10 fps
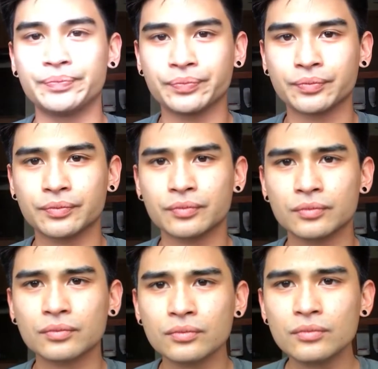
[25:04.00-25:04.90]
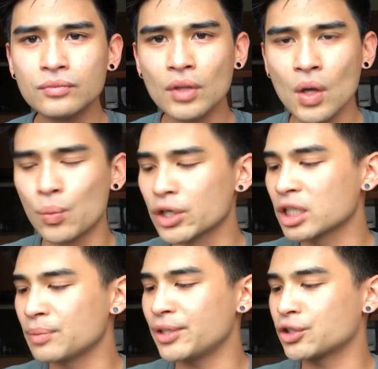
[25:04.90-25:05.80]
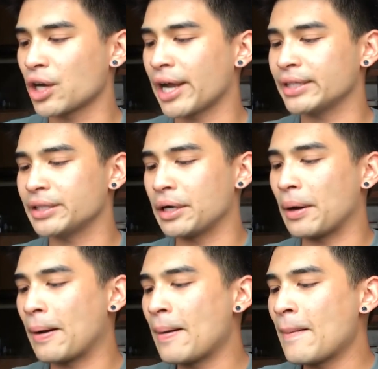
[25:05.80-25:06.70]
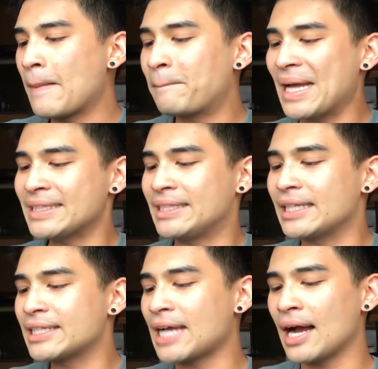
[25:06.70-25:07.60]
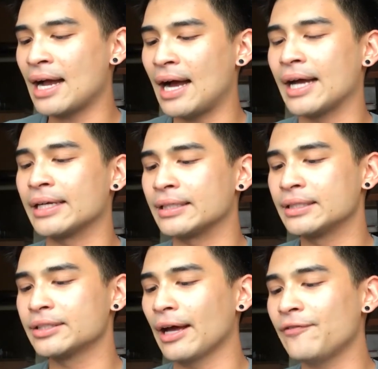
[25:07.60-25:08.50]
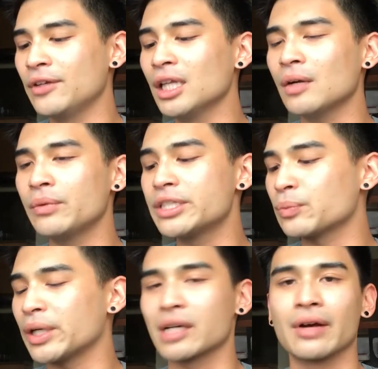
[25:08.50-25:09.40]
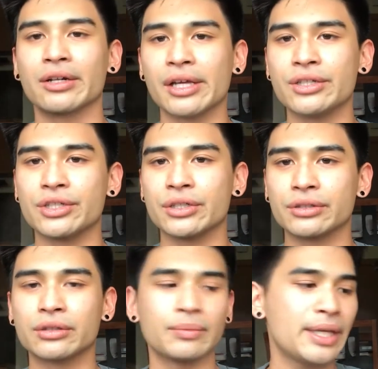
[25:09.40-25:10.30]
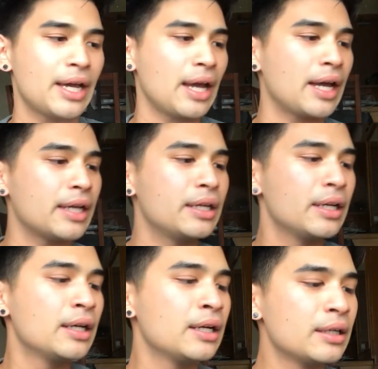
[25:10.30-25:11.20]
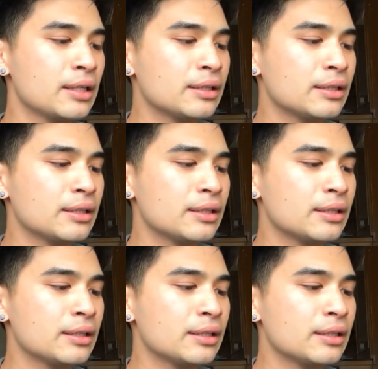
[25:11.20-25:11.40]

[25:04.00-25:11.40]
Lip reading: one, we're gonna be trying the Pancit Shanghai. So I feel like we just went around Asia. So we had,